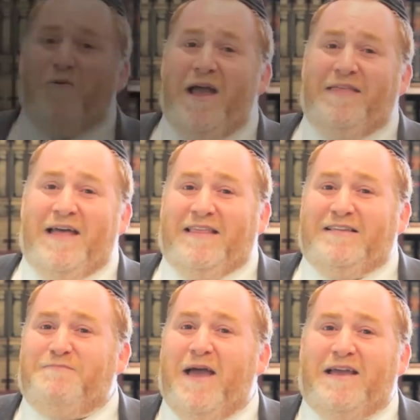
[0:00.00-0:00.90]
way that
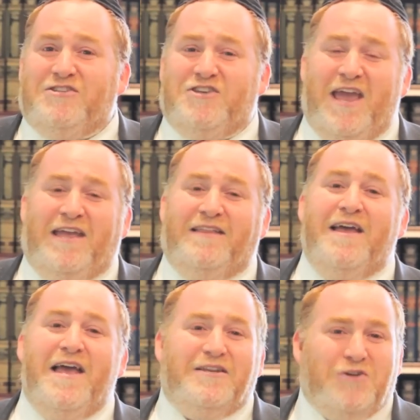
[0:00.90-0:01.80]
this peg and chain
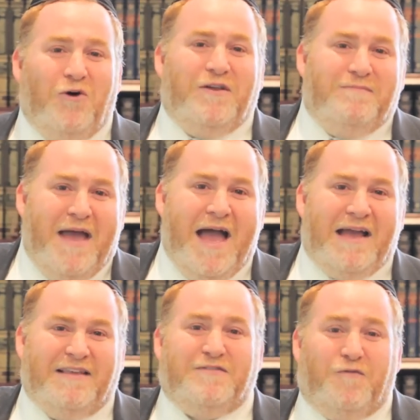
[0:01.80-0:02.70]
is holding
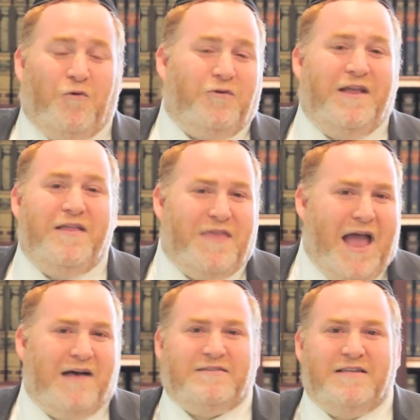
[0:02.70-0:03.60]
back this fourteen
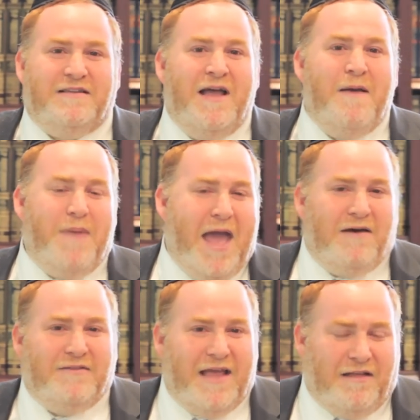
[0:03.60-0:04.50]
thousand
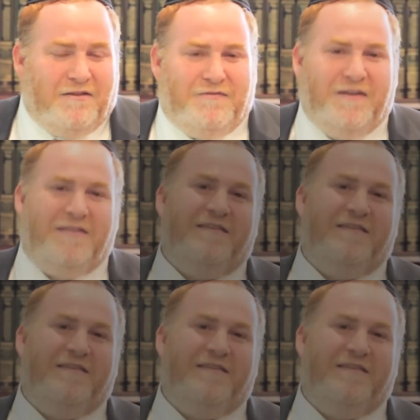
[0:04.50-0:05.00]
pound elephant.